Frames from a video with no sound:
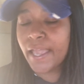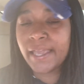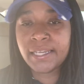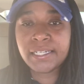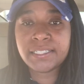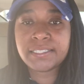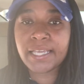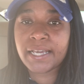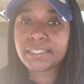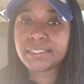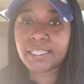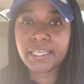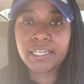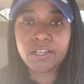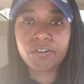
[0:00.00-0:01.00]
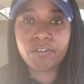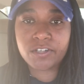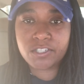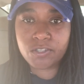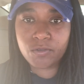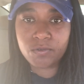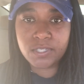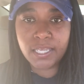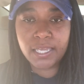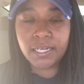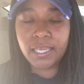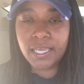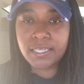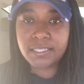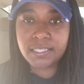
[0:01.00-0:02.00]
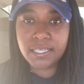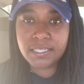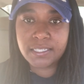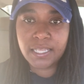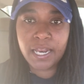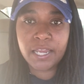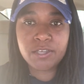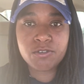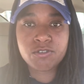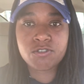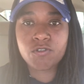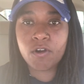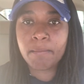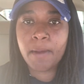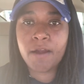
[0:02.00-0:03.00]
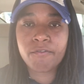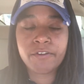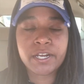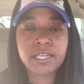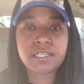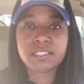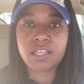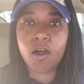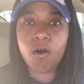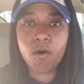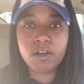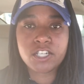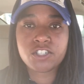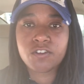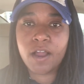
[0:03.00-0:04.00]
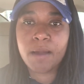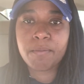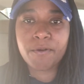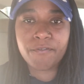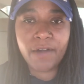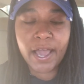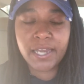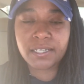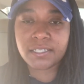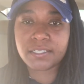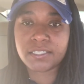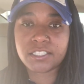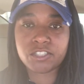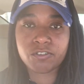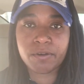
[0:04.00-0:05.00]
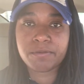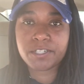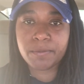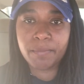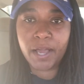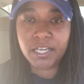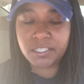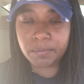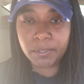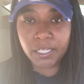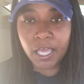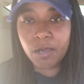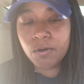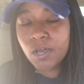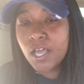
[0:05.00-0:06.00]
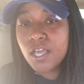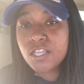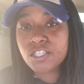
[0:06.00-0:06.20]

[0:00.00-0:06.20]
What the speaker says: Any decks, any crystals, any incense that I use during my readings, I always try and provide in the description box below,